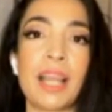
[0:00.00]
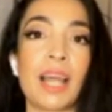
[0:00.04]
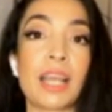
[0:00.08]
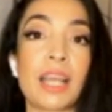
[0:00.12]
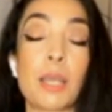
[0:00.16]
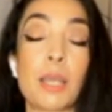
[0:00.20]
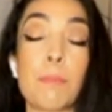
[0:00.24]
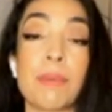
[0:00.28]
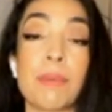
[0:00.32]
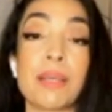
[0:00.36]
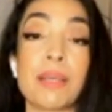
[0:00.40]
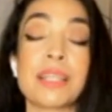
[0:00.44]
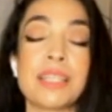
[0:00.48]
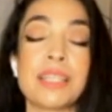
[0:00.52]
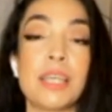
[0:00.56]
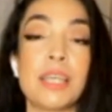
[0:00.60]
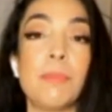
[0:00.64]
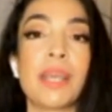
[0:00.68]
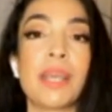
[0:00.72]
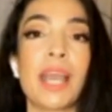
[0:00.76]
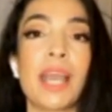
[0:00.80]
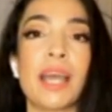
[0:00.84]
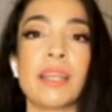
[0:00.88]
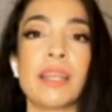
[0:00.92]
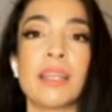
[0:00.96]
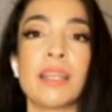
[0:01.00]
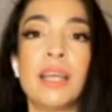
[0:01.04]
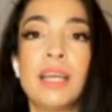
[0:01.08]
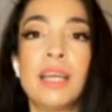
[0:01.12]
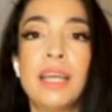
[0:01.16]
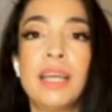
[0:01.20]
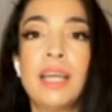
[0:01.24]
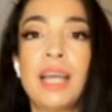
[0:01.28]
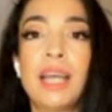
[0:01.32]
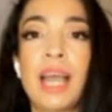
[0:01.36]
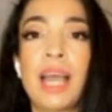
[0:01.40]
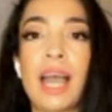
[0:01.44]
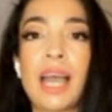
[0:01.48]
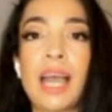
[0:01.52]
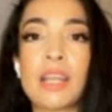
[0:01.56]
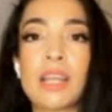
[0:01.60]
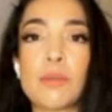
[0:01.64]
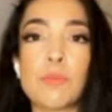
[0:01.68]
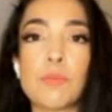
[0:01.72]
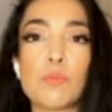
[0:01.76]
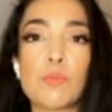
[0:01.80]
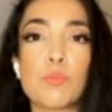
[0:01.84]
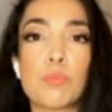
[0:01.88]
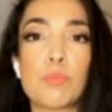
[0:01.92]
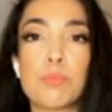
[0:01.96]
like a big team again
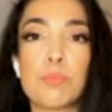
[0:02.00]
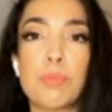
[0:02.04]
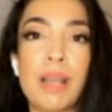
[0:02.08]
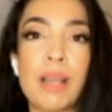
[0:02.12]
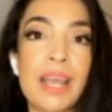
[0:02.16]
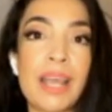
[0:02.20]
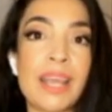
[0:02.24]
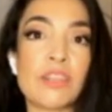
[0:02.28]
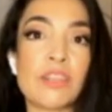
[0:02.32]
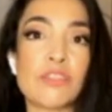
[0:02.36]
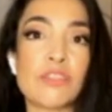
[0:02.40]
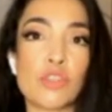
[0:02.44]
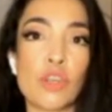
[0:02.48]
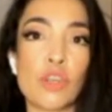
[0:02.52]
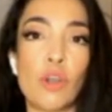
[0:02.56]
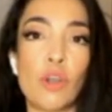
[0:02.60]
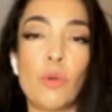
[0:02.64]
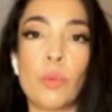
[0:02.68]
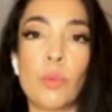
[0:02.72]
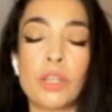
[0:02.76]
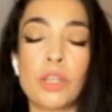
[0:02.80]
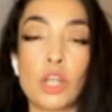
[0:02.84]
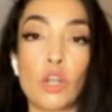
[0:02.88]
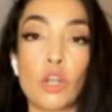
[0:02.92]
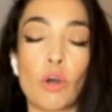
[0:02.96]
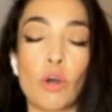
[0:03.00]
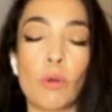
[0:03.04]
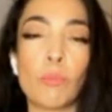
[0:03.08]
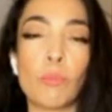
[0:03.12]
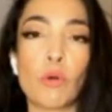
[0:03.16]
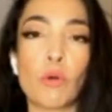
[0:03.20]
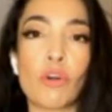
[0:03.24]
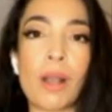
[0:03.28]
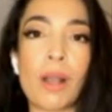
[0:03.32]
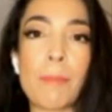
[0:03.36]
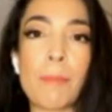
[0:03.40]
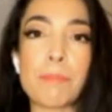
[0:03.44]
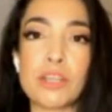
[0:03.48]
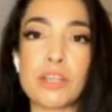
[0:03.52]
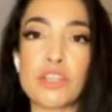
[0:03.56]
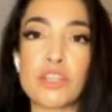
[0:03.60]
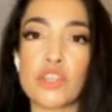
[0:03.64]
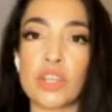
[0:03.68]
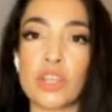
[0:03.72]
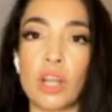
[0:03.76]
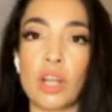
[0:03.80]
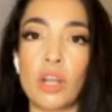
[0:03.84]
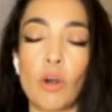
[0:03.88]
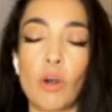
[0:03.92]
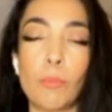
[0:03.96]
and play it so with a lot more
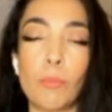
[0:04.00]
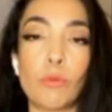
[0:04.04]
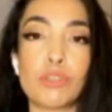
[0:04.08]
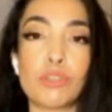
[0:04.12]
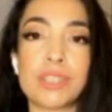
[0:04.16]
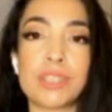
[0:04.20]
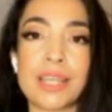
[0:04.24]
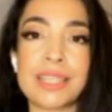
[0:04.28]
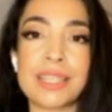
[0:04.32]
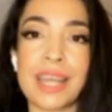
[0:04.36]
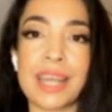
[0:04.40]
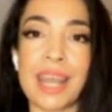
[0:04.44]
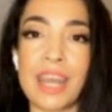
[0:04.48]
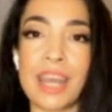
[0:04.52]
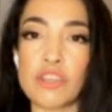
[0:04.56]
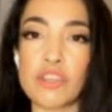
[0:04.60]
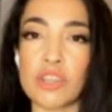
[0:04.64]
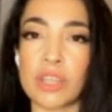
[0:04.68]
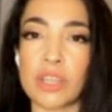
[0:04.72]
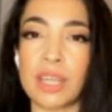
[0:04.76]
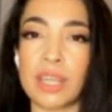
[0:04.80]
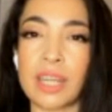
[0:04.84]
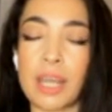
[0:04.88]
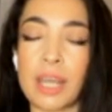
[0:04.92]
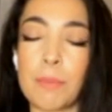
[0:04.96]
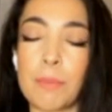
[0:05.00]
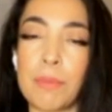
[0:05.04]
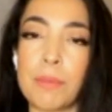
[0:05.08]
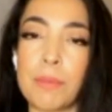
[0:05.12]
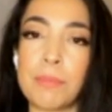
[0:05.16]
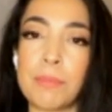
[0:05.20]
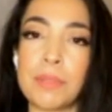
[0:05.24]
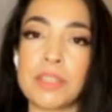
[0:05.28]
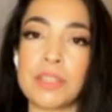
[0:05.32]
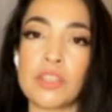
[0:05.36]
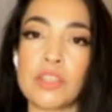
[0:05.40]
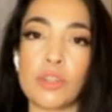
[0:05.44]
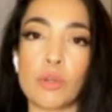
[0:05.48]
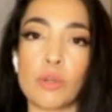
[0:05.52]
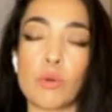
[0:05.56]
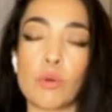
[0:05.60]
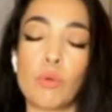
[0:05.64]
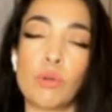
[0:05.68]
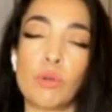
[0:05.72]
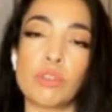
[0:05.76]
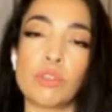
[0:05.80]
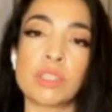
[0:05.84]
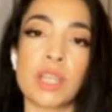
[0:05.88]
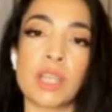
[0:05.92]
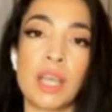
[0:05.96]
ambition, a lot more dedication and commitment to the
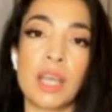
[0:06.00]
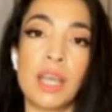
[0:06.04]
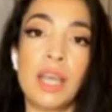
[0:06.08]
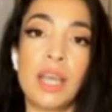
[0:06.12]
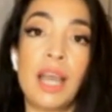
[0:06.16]
cause.